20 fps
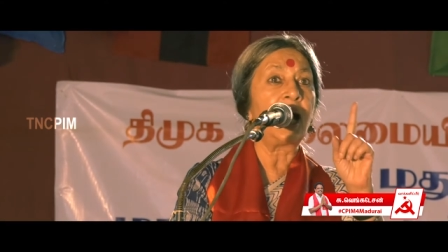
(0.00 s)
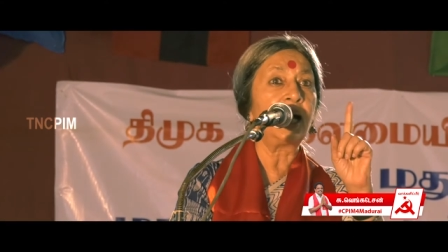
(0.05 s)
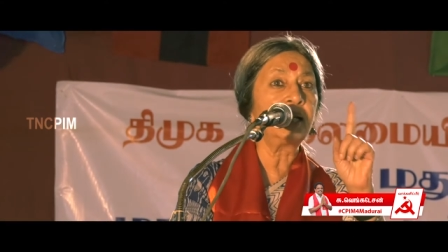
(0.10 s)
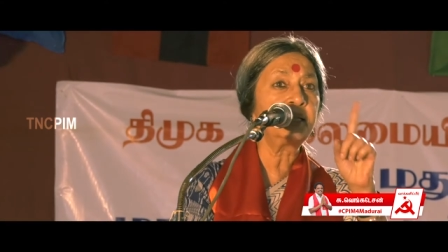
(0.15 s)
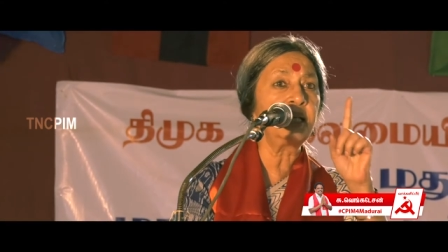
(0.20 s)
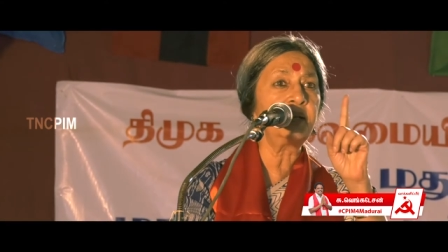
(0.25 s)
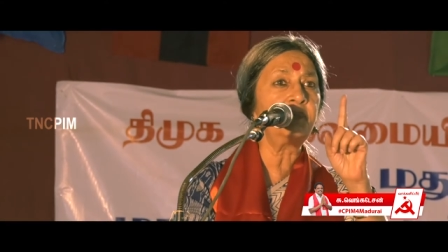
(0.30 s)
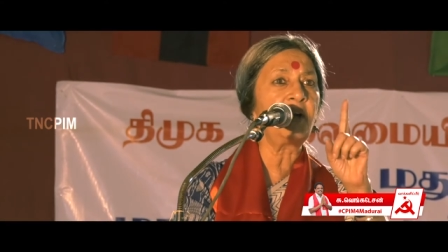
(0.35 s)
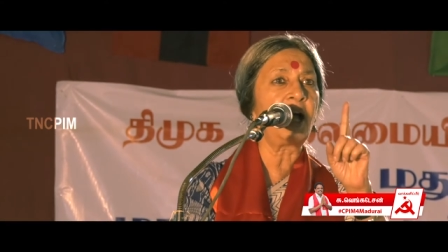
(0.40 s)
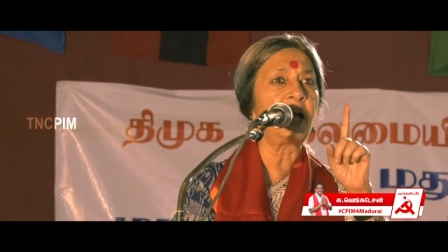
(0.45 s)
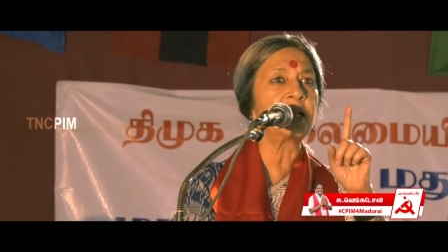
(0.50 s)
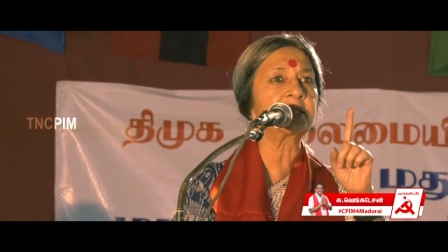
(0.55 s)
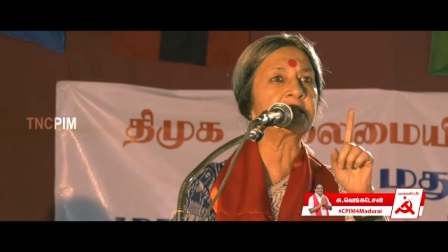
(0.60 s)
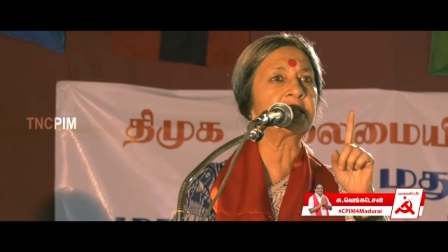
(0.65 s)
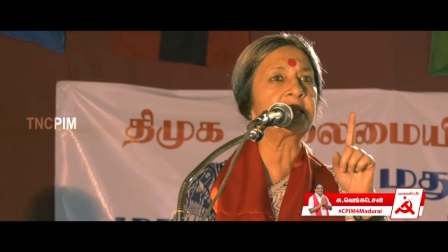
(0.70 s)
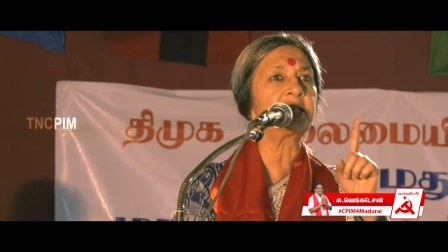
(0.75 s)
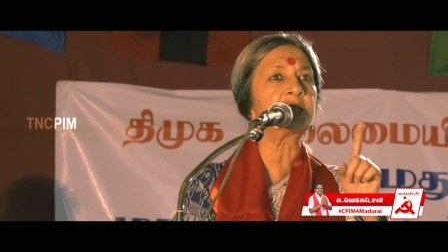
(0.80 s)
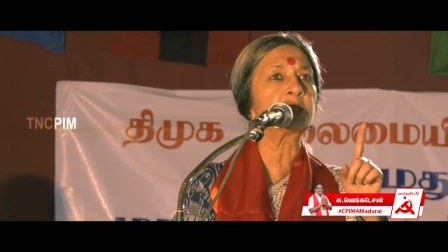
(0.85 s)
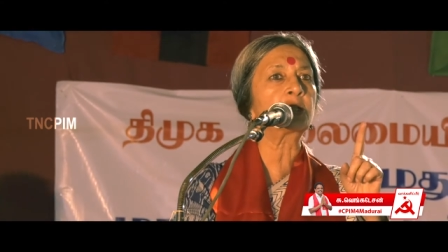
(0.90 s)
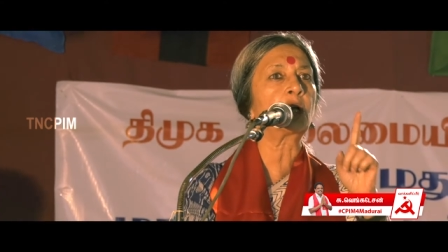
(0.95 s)

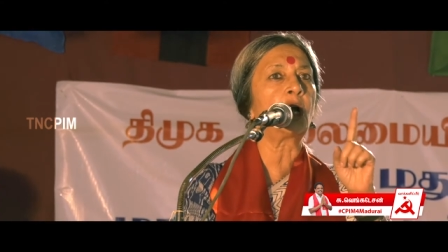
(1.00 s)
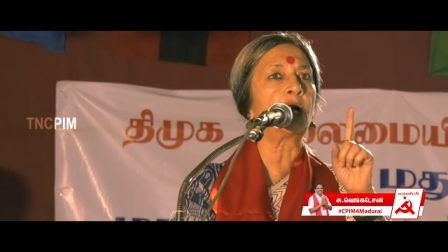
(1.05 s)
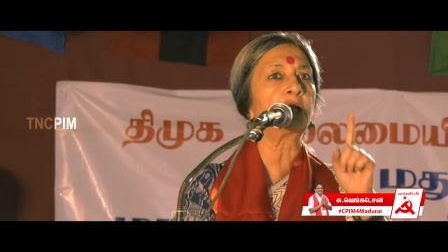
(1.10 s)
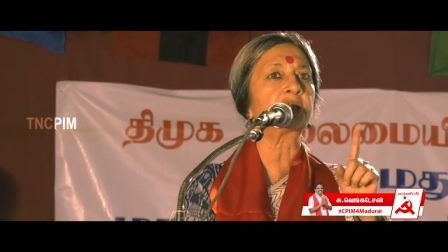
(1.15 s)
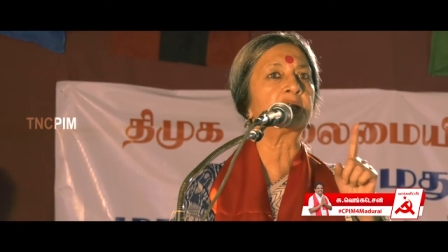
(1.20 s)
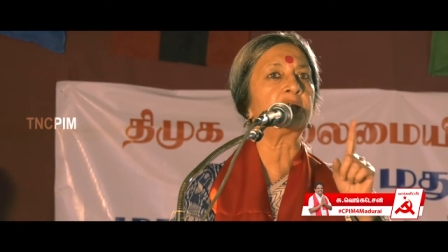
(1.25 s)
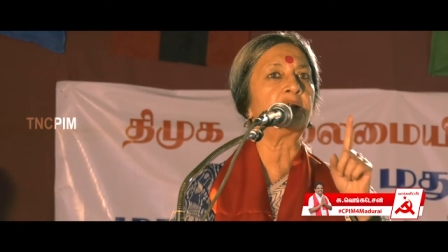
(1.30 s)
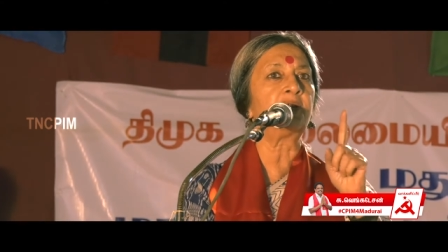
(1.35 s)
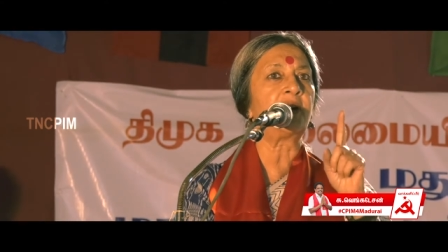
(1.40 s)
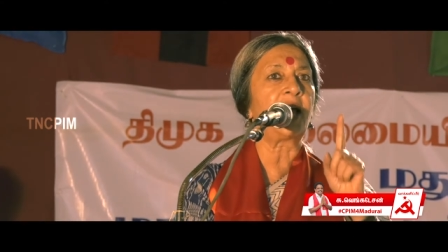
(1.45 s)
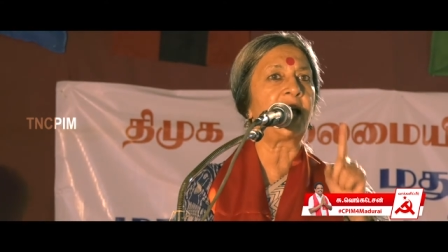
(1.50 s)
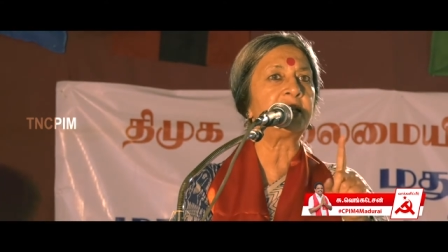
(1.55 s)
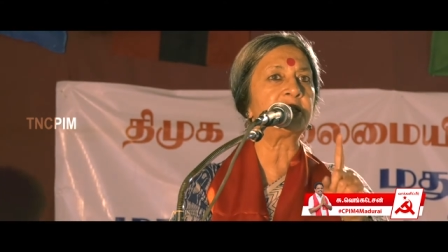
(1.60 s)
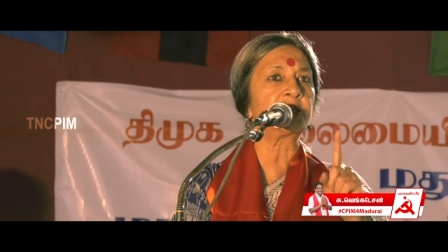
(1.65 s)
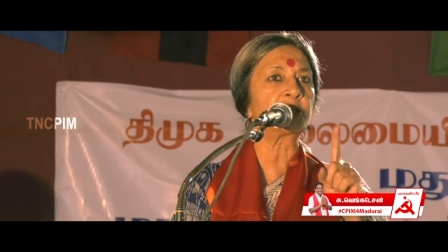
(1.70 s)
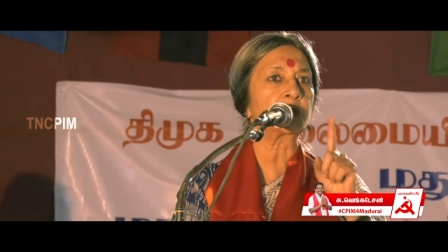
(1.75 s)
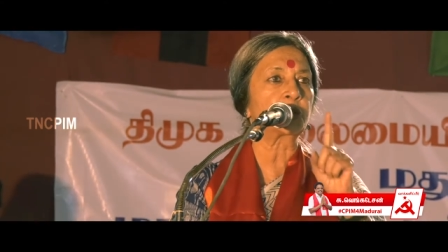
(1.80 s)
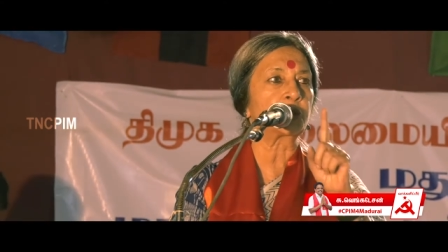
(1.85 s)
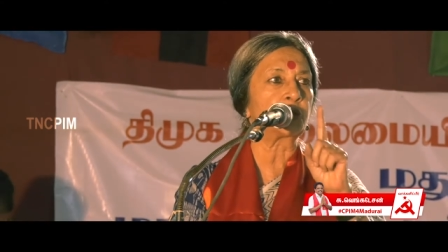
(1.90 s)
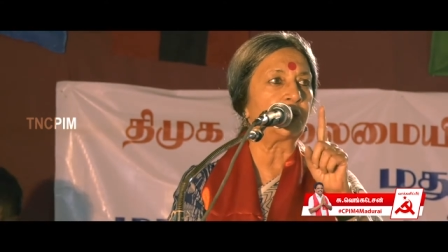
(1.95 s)
Adivasis got the
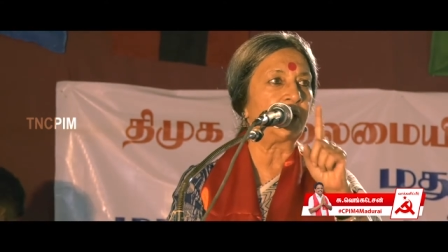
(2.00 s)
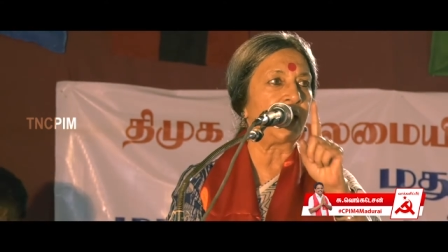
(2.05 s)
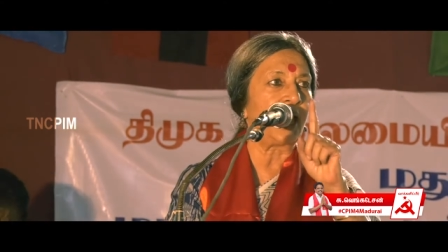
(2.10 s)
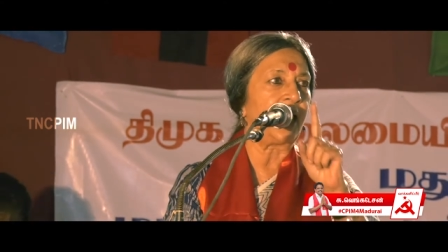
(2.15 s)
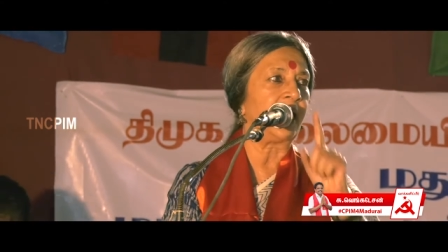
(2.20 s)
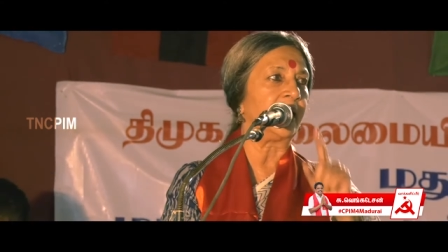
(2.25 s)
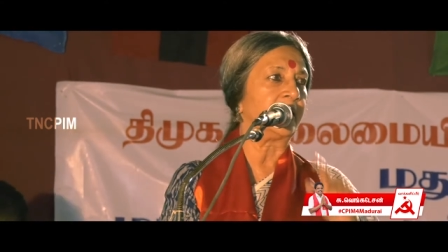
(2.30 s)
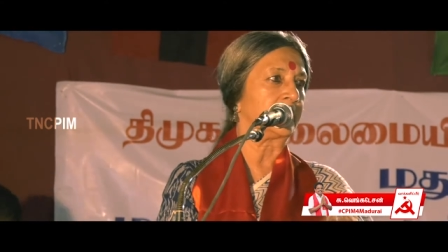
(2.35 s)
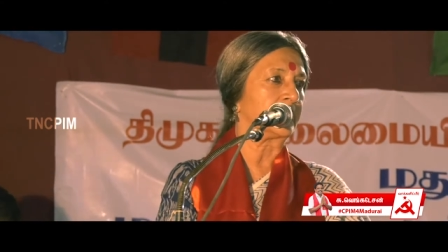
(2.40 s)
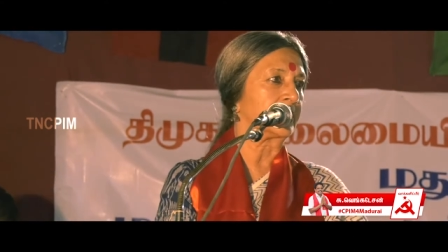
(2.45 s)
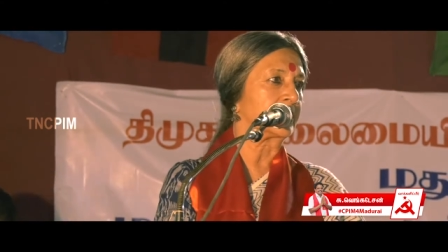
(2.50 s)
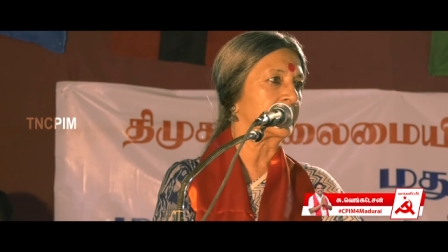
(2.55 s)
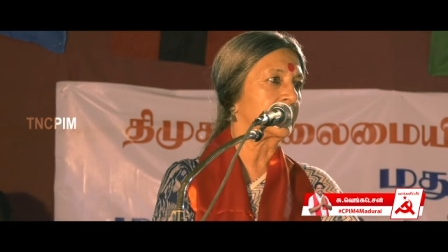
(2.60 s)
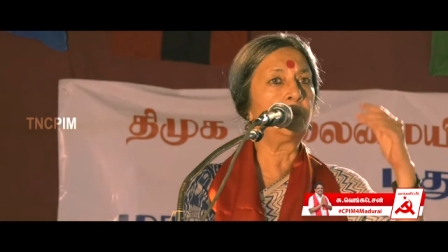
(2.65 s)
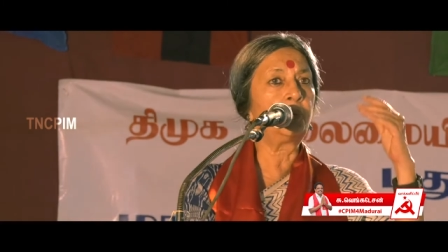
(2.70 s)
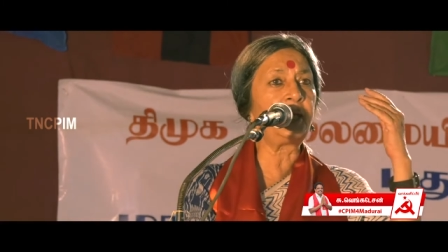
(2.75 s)
rights to land.